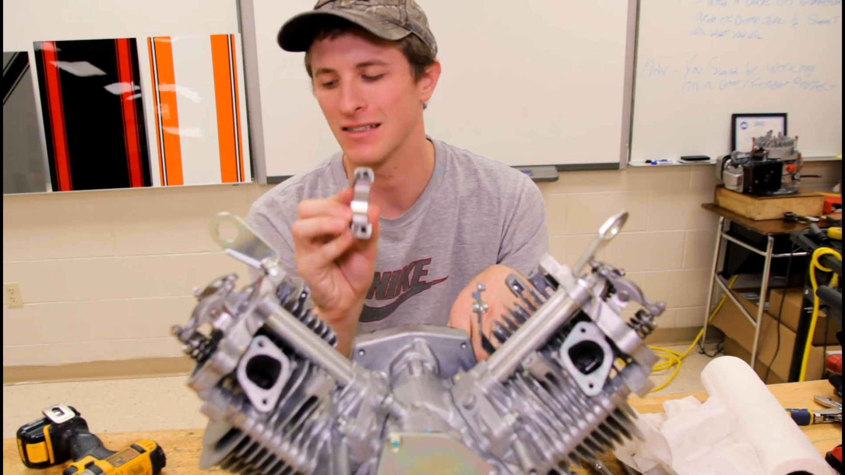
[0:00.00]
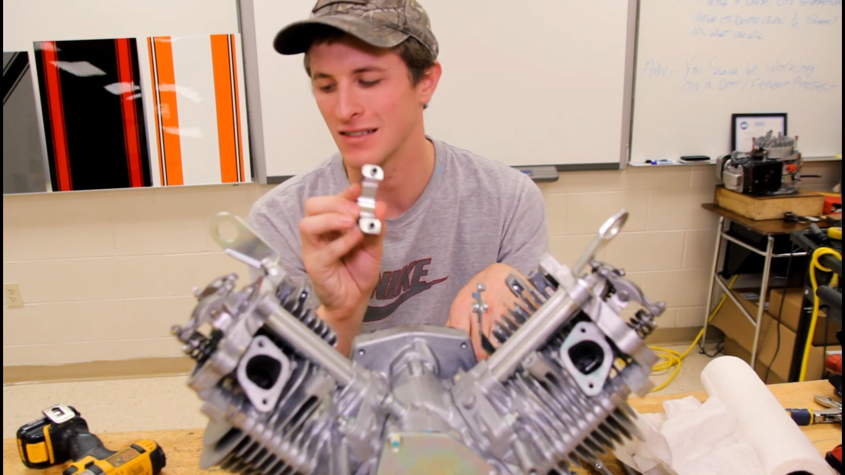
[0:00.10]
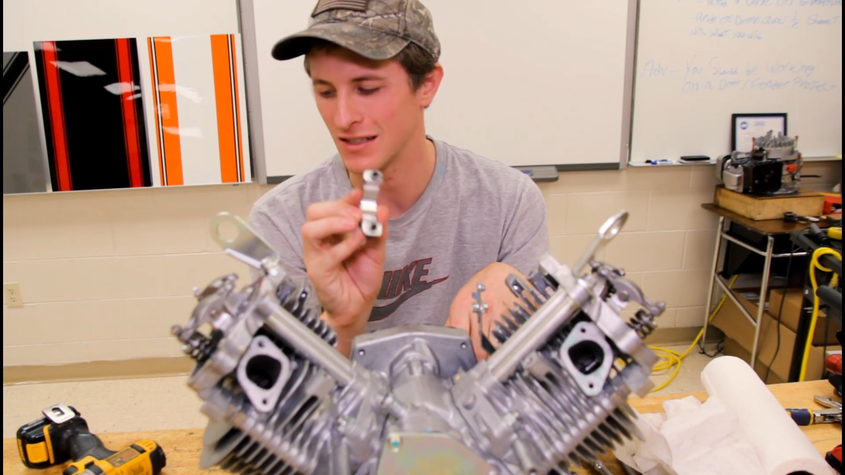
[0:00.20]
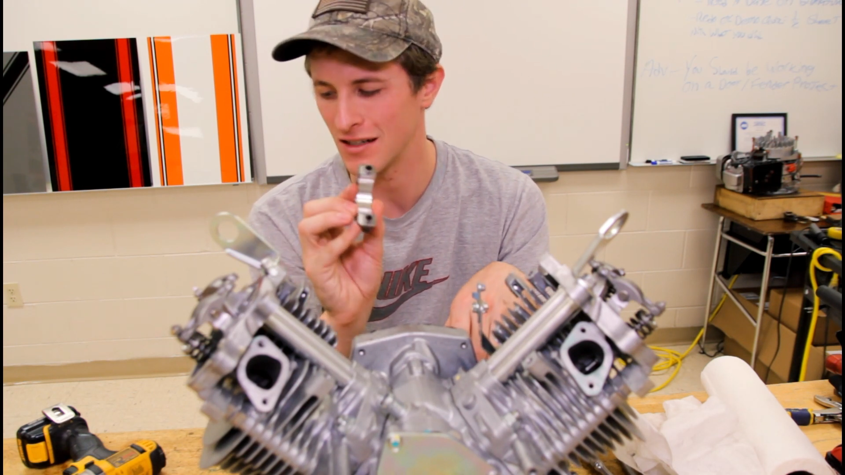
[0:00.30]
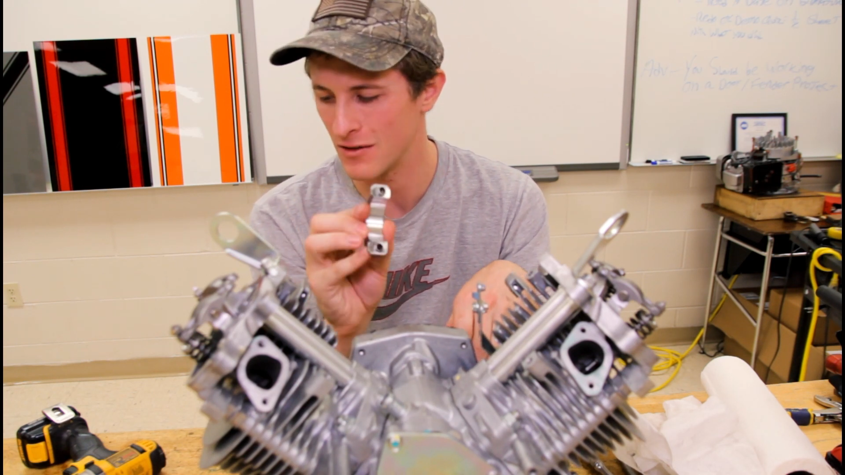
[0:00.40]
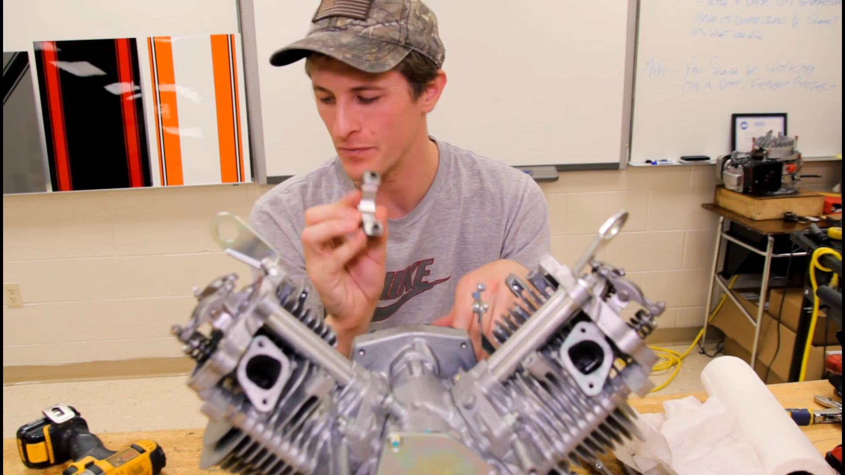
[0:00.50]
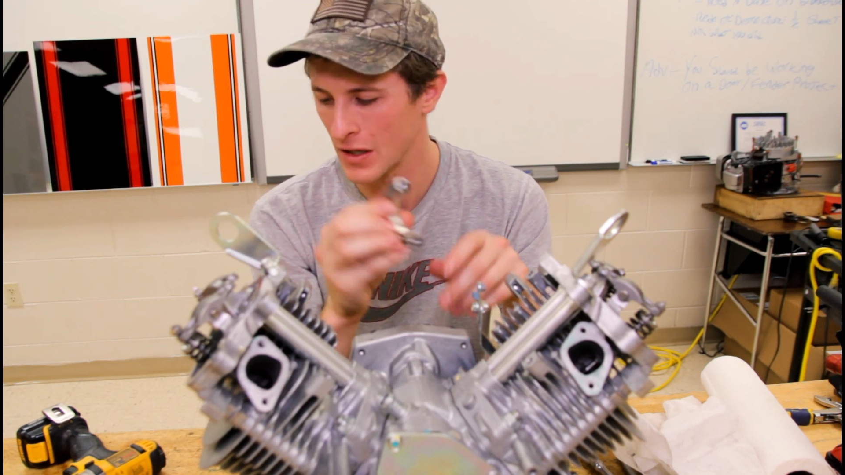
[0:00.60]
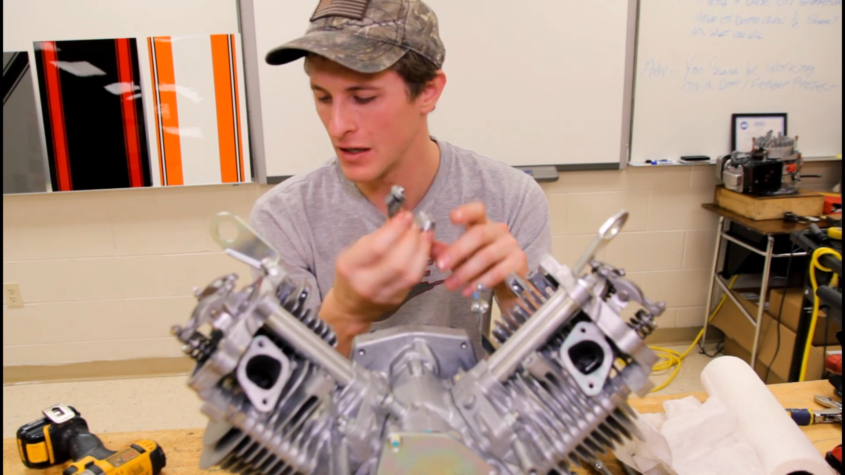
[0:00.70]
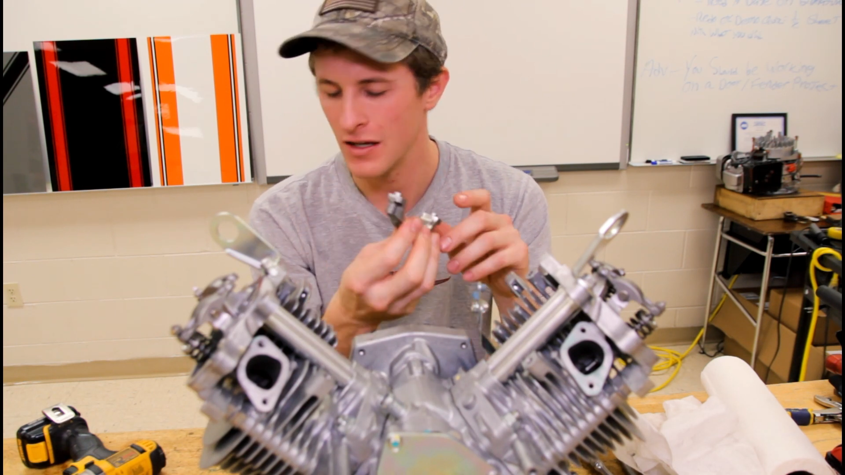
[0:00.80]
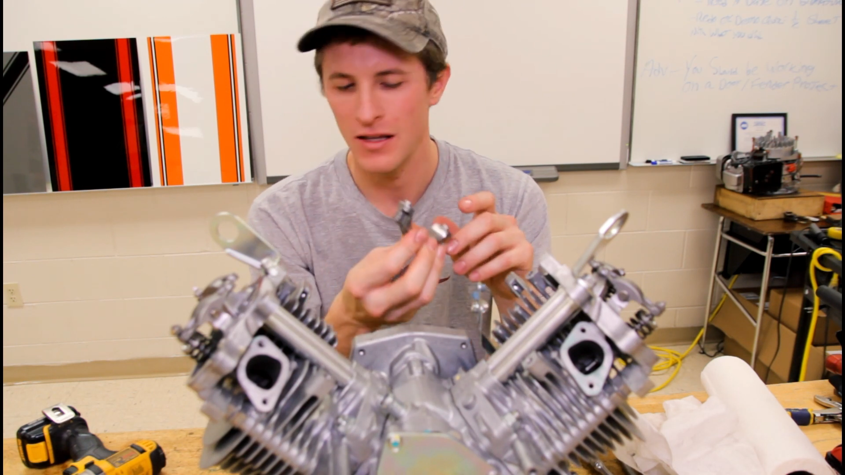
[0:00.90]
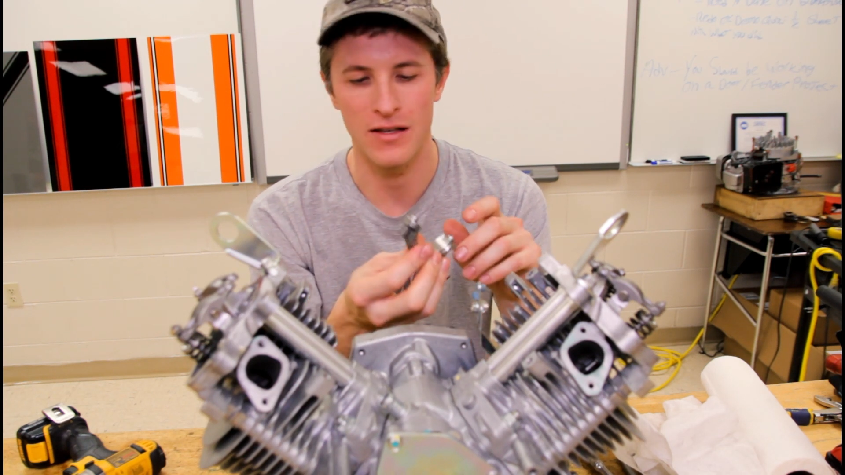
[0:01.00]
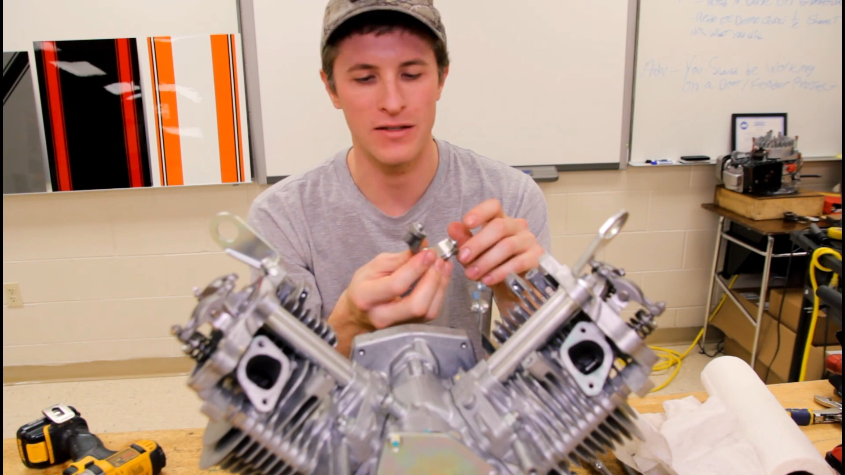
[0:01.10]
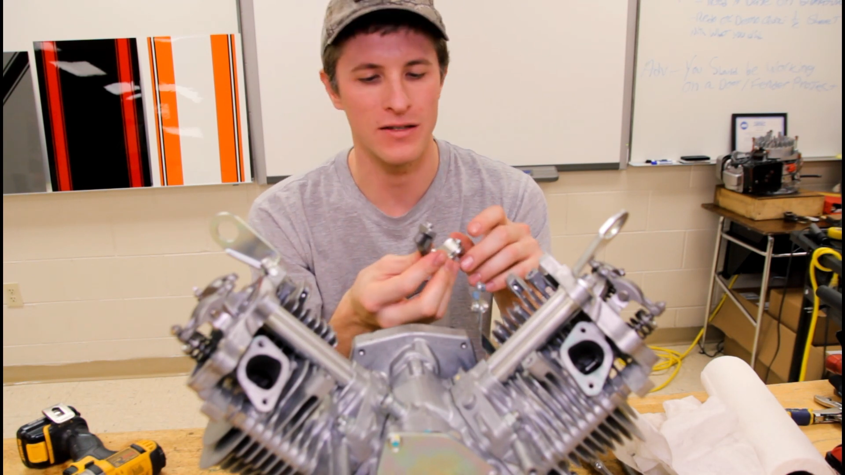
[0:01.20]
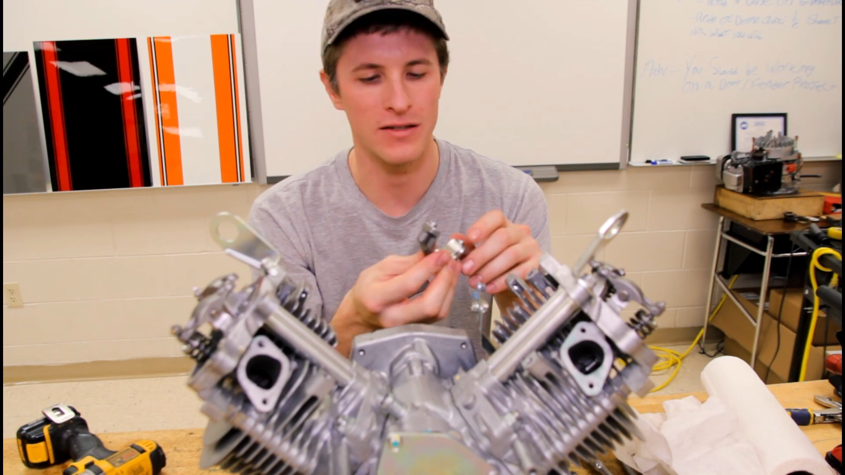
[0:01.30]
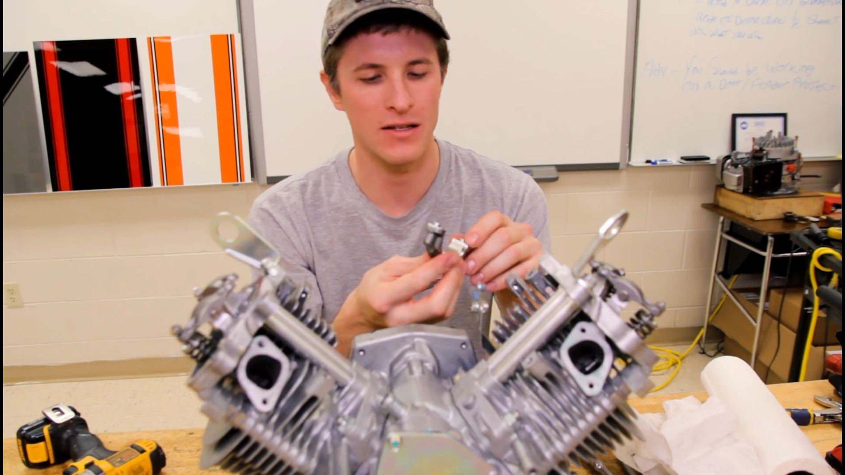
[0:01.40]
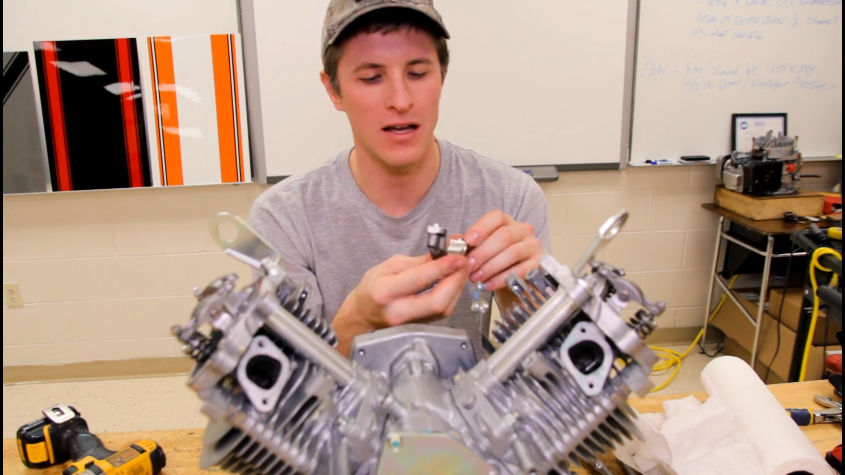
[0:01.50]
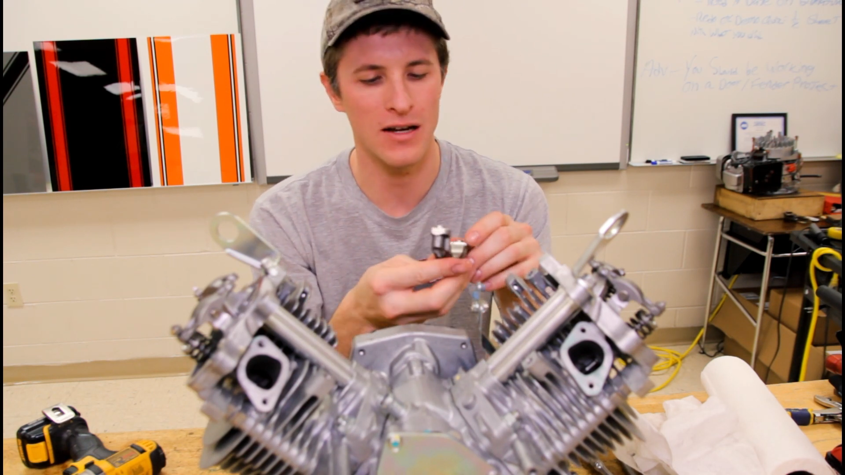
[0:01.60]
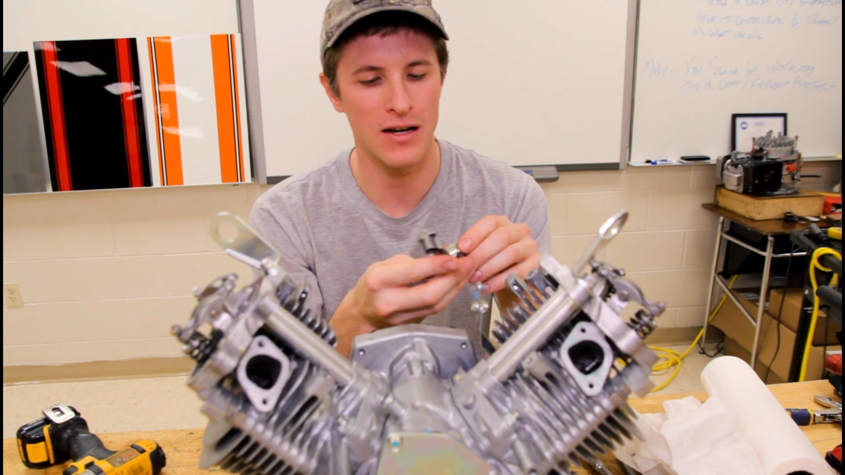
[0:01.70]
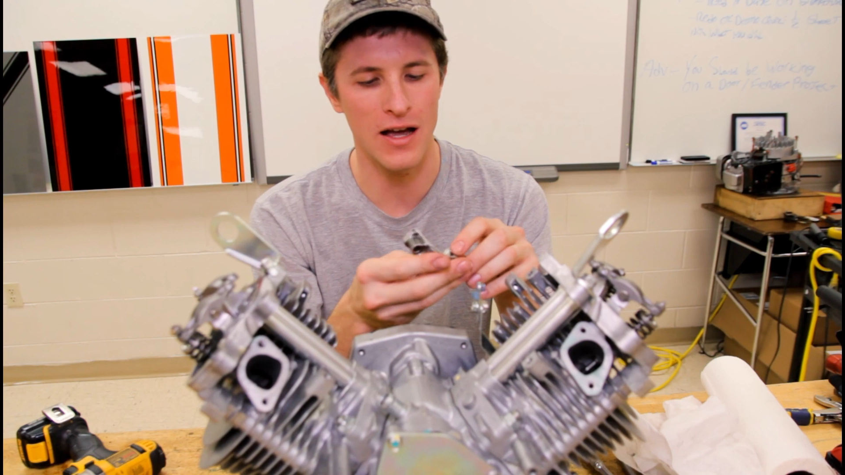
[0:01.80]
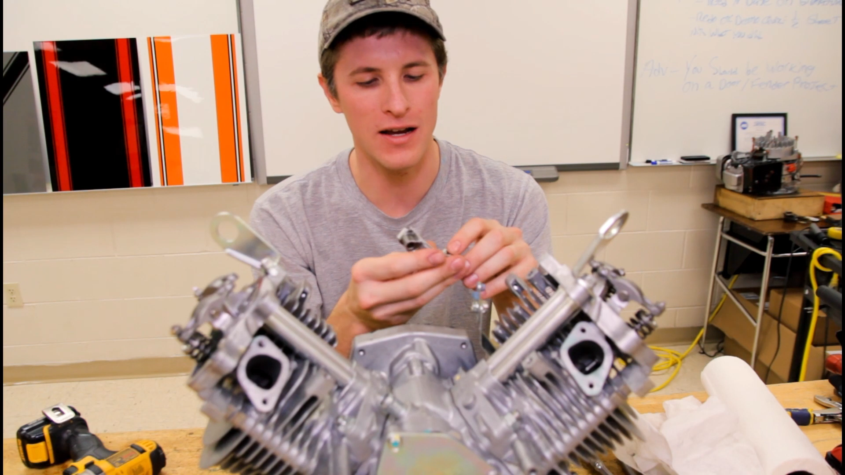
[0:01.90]
so this is
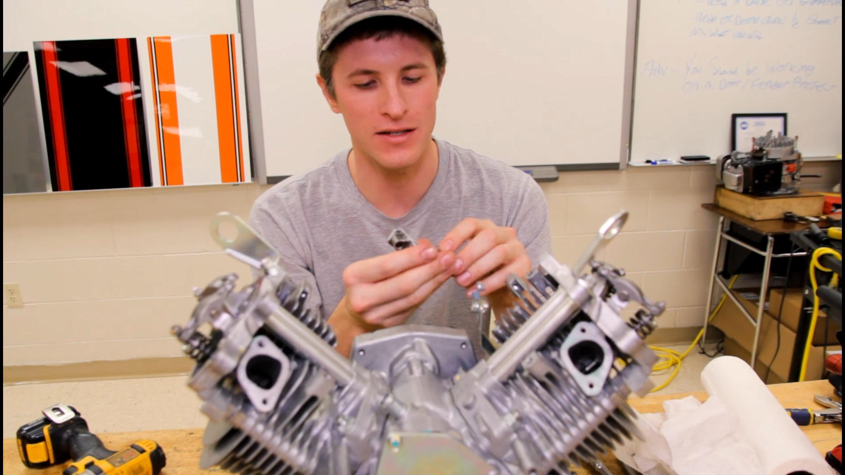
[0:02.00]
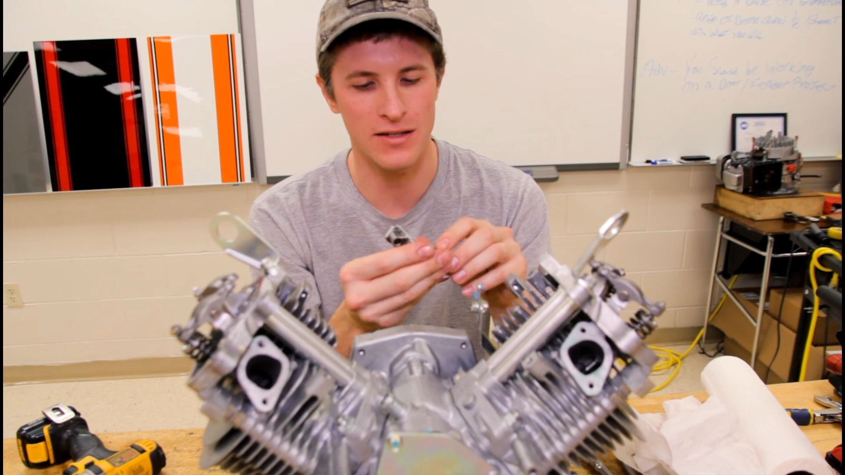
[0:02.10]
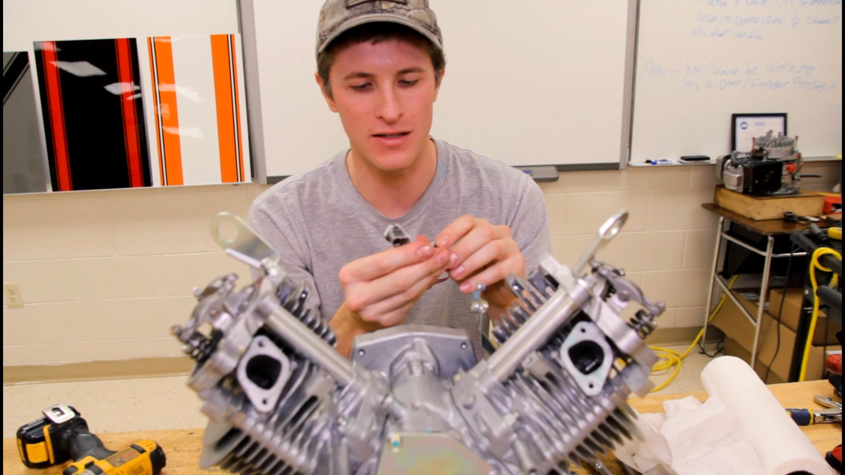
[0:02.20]
kind of nice.